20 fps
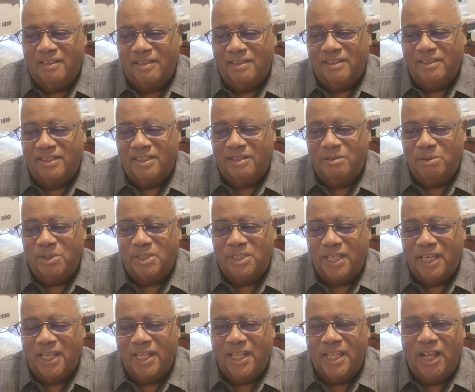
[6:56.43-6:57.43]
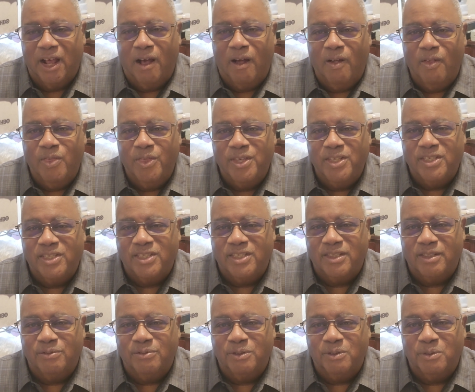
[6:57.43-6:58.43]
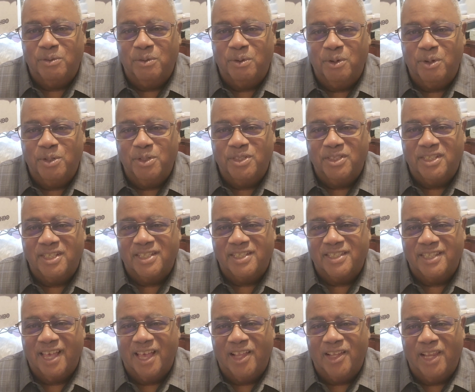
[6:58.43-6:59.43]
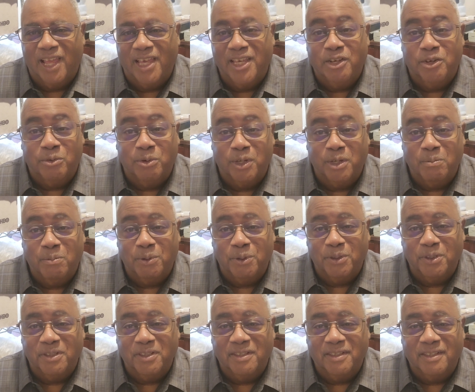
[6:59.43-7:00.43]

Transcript: She was saying all these different words that sound like creeper,